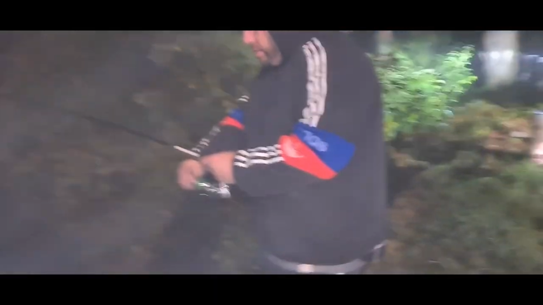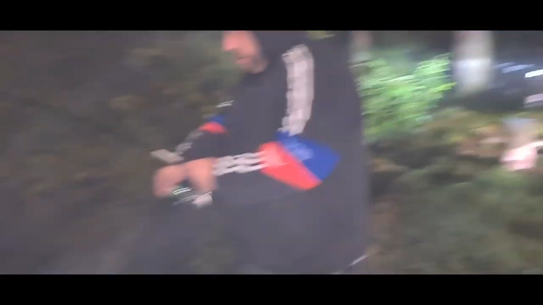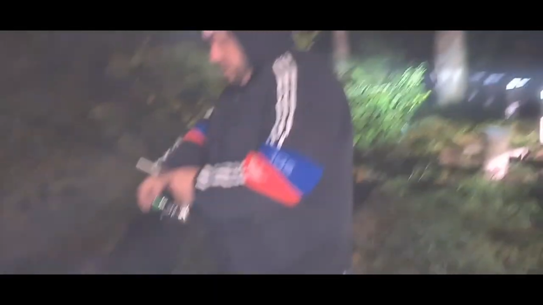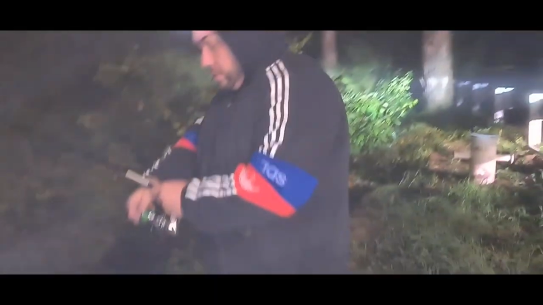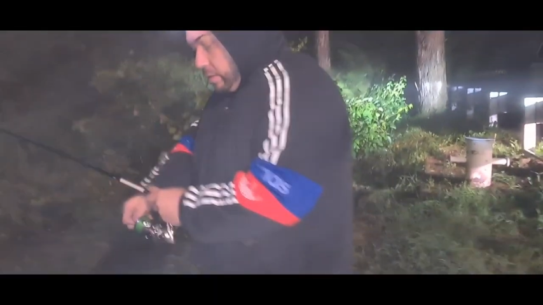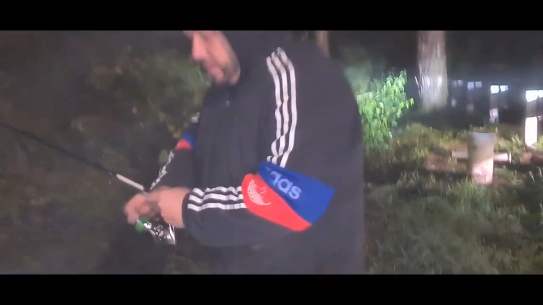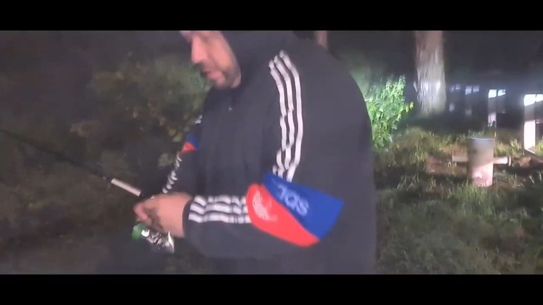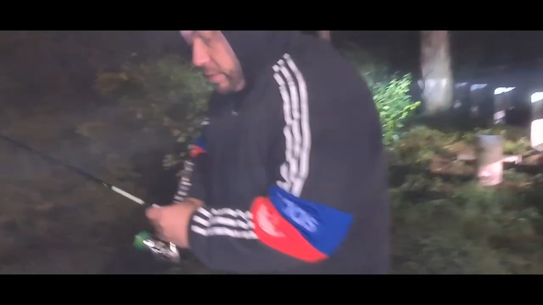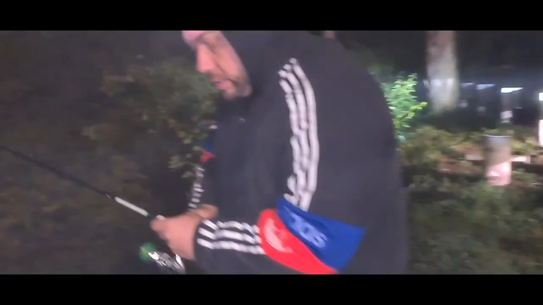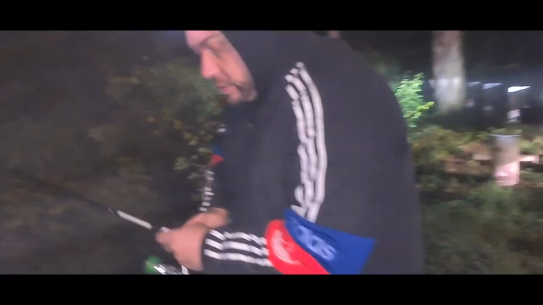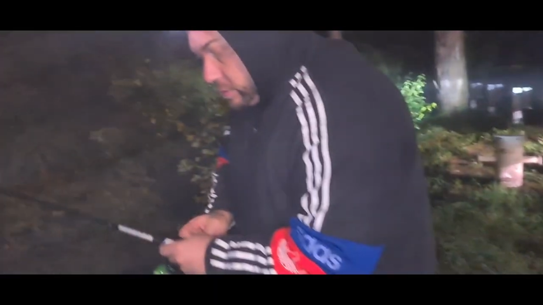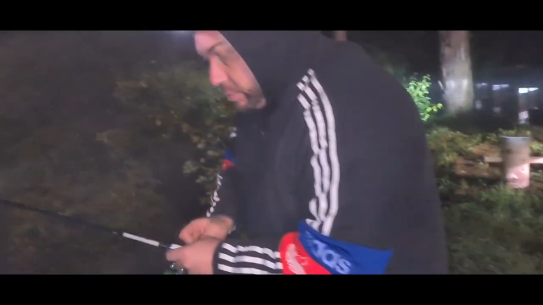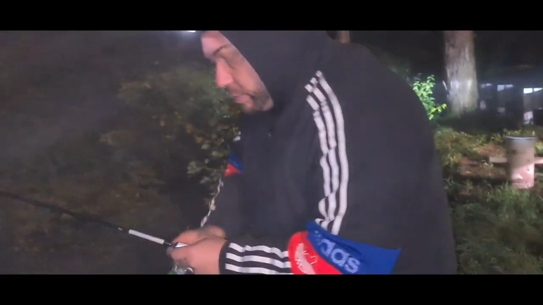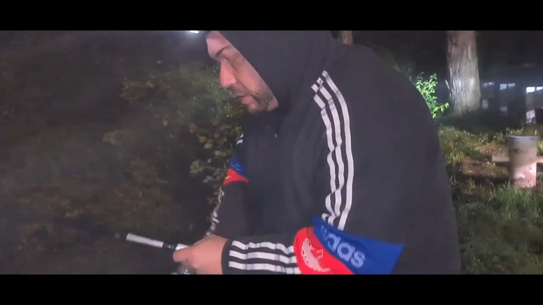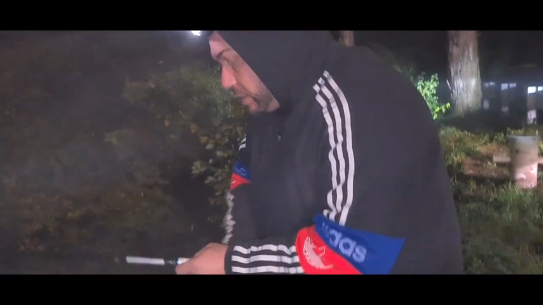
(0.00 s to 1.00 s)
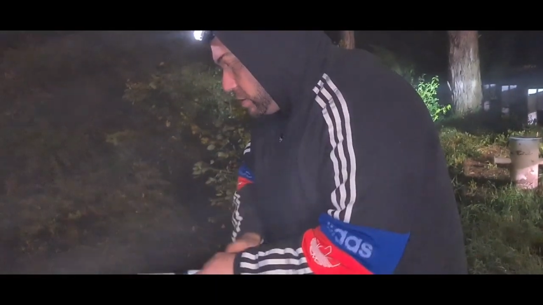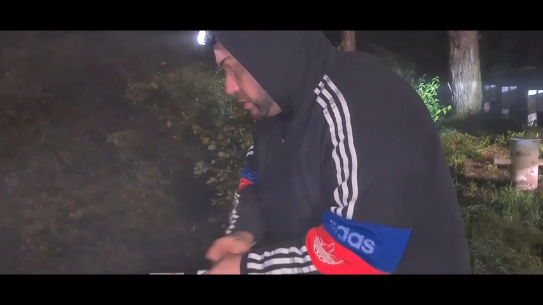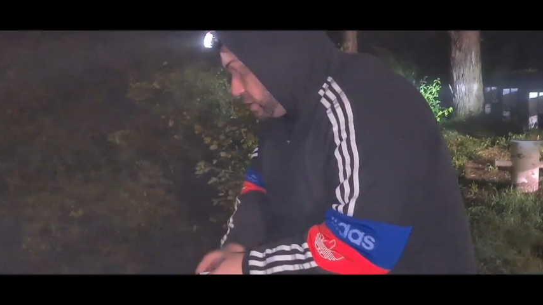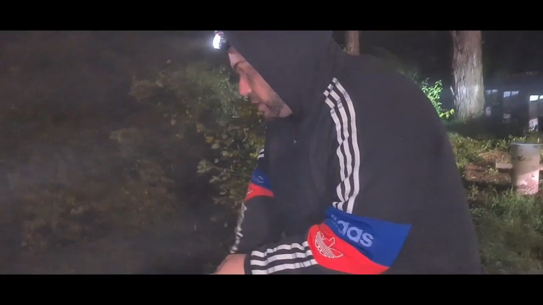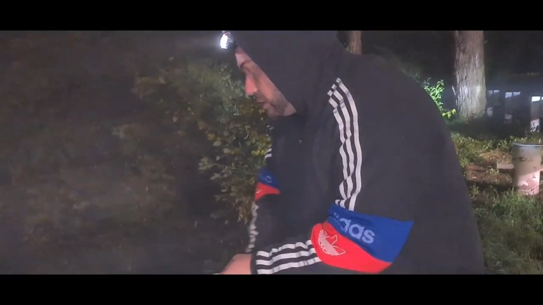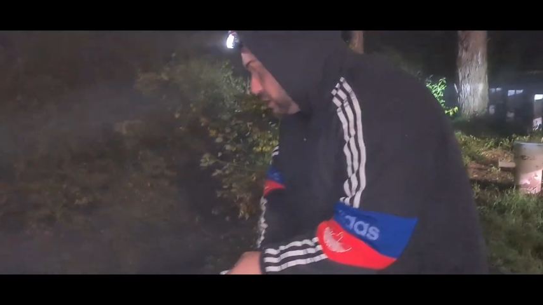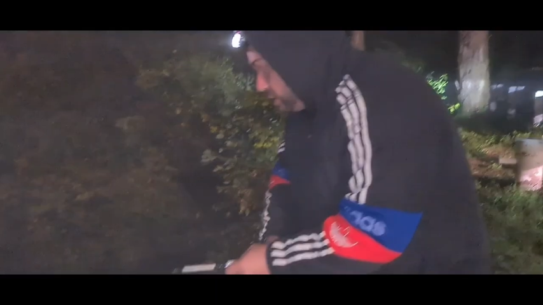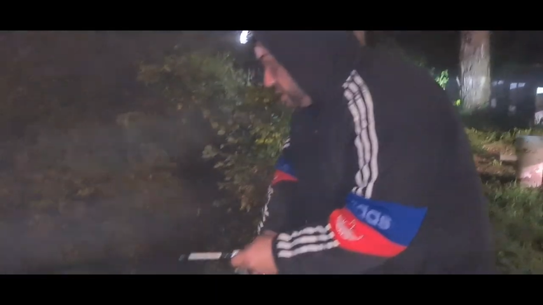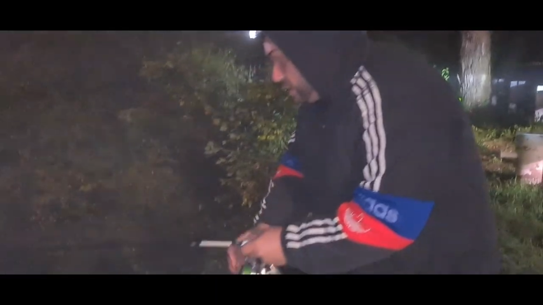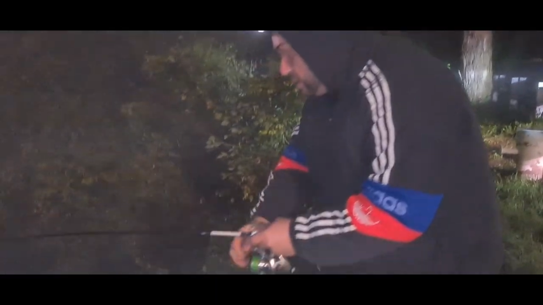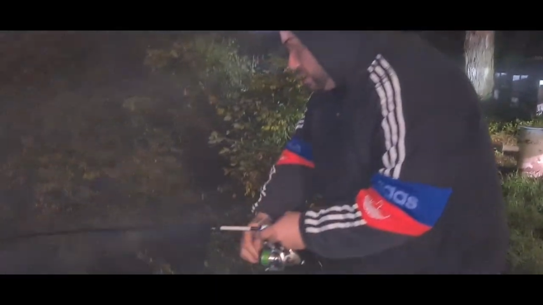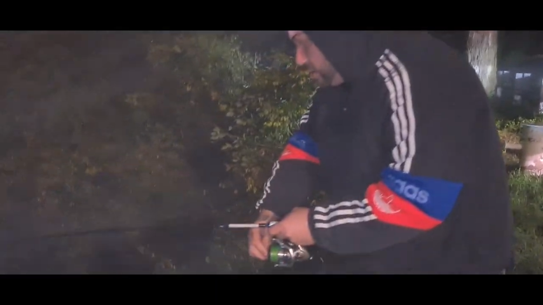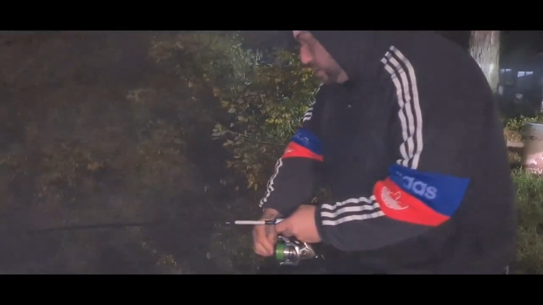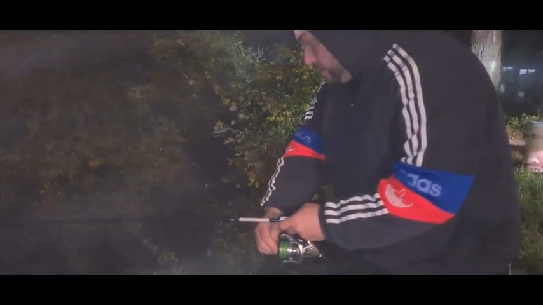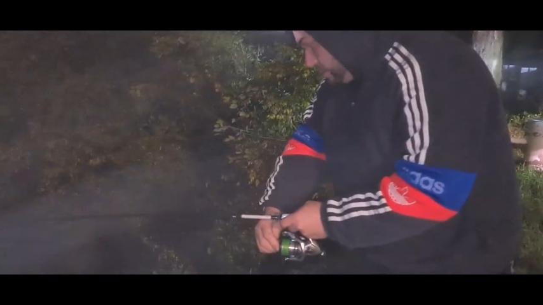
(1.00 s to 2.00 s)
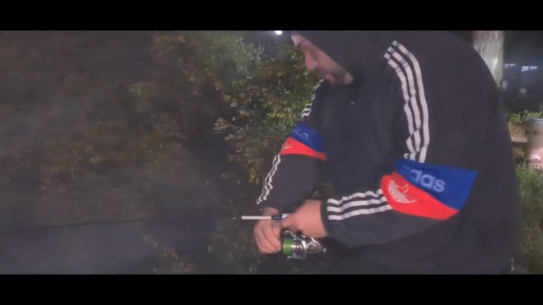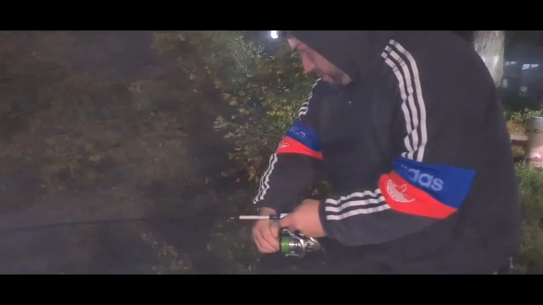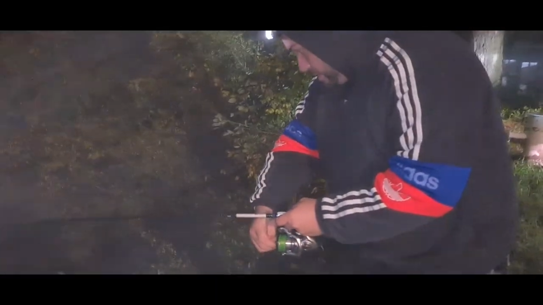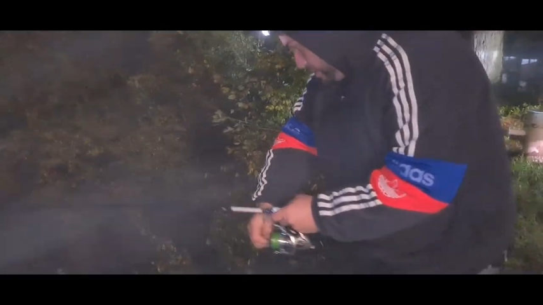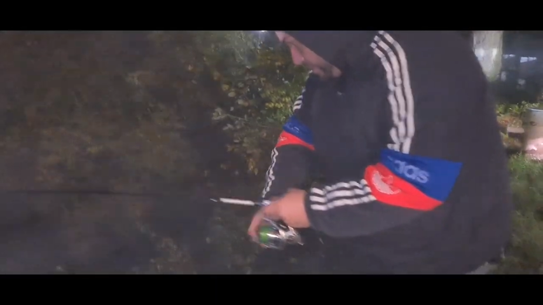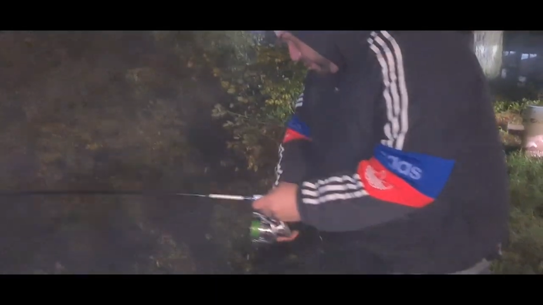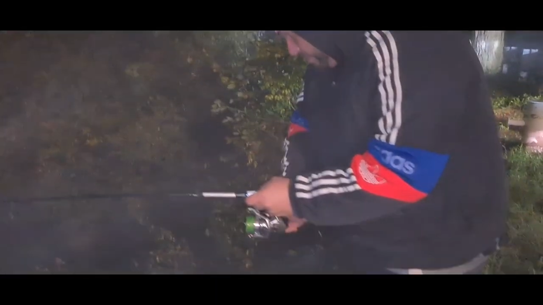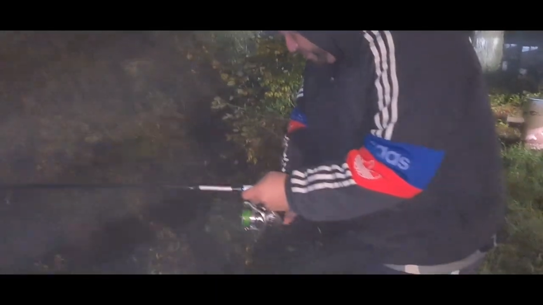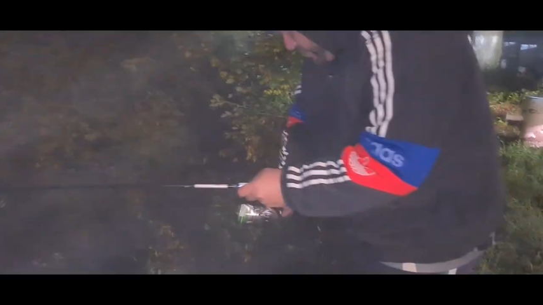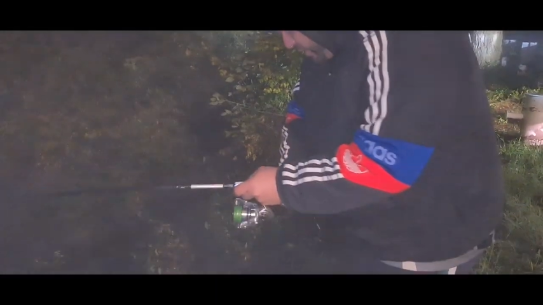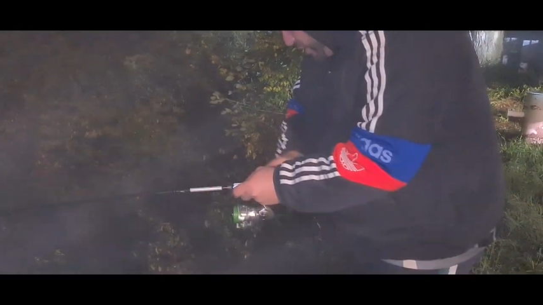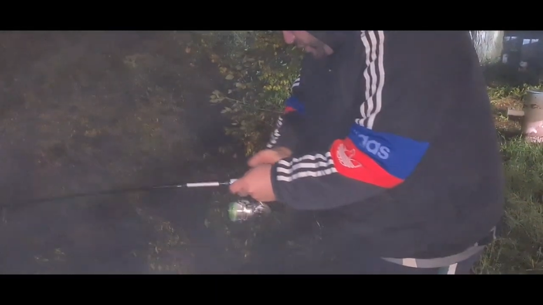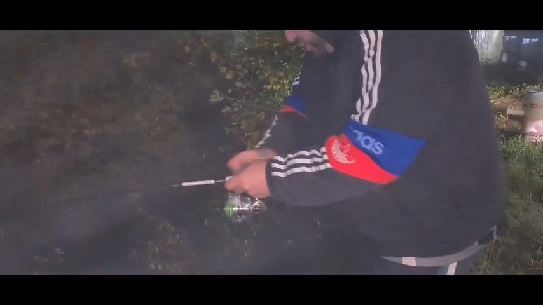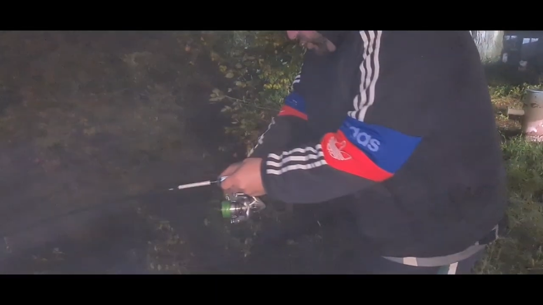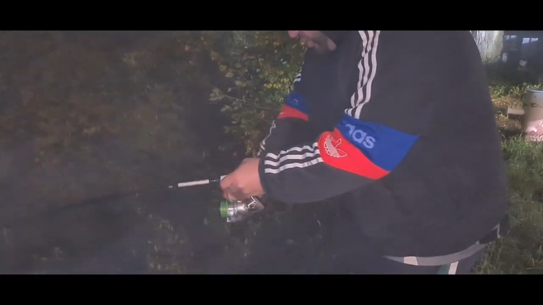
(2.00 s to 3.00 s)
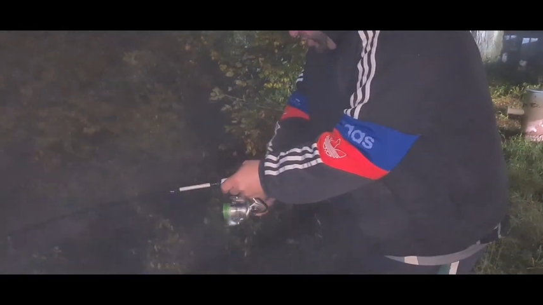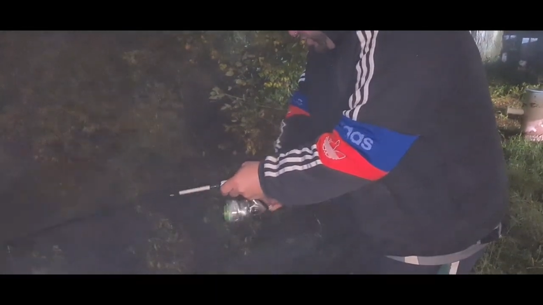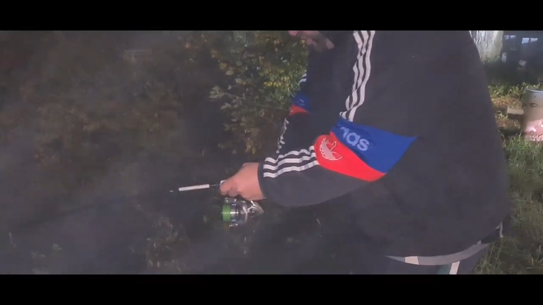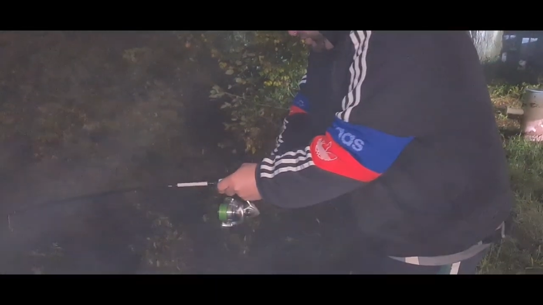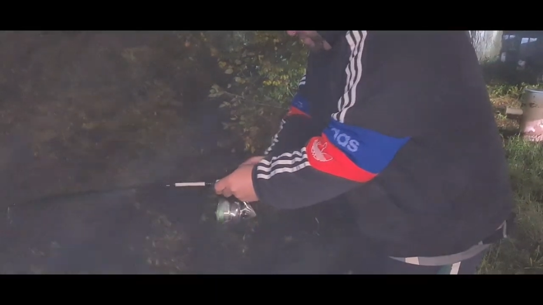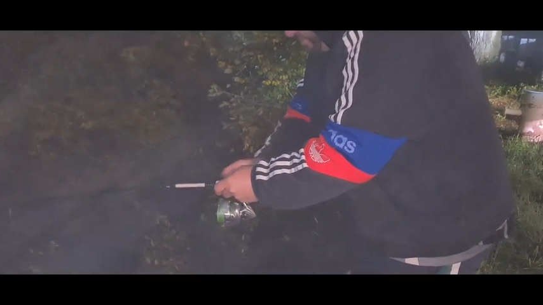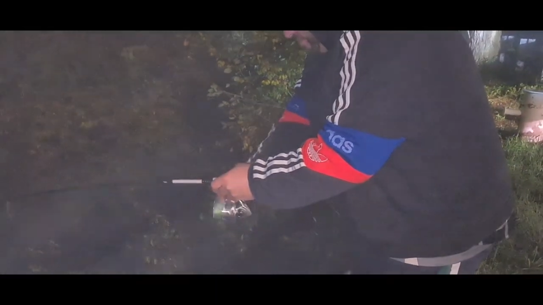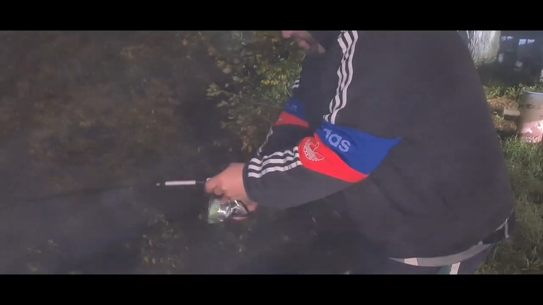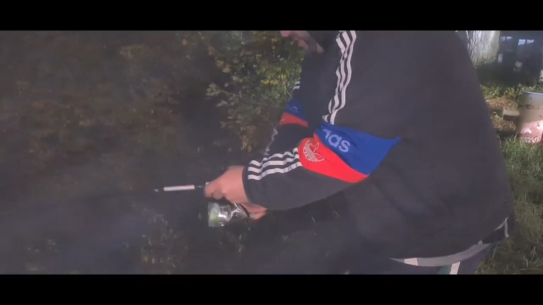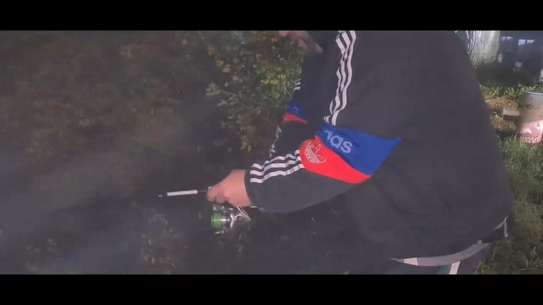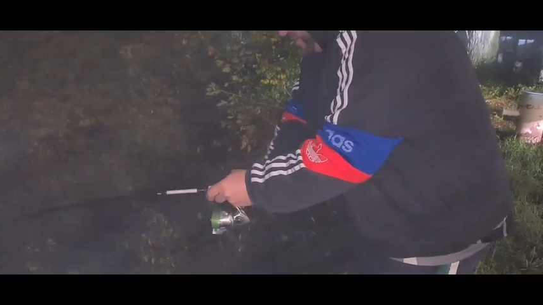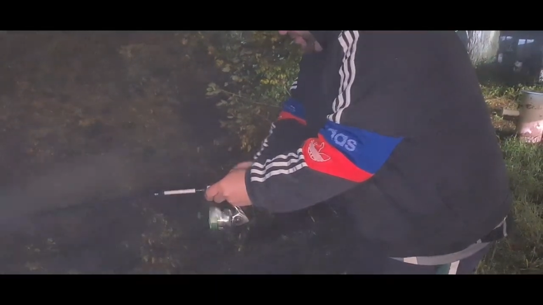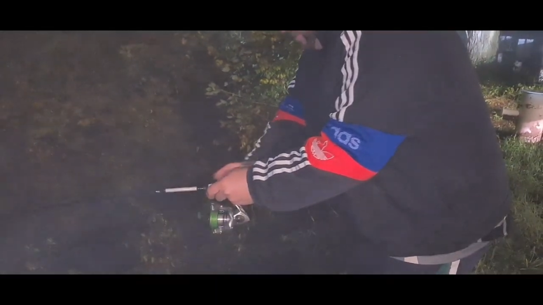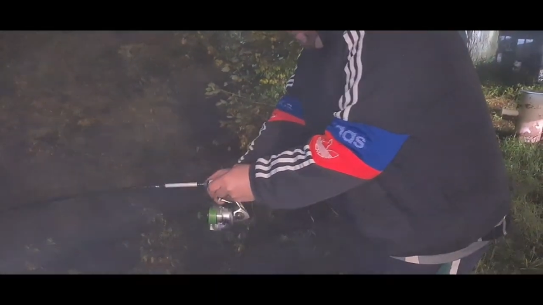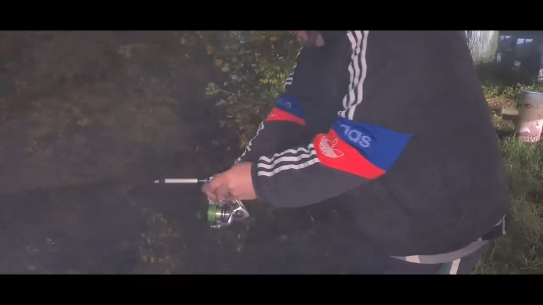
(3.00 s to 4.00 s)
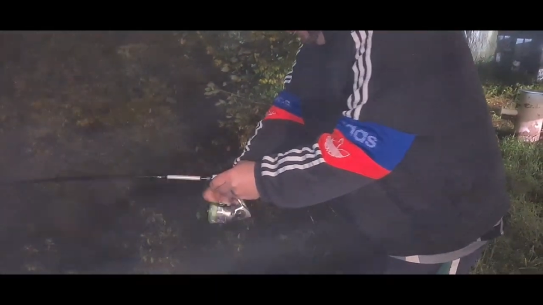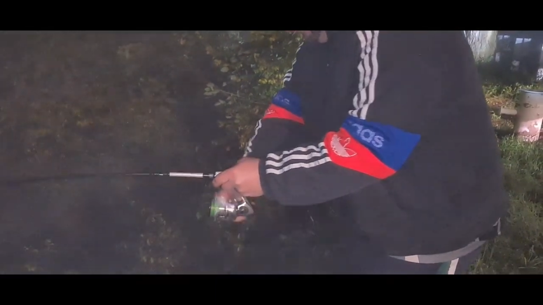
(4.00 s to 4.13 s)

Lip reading: [unreadable: no face in view]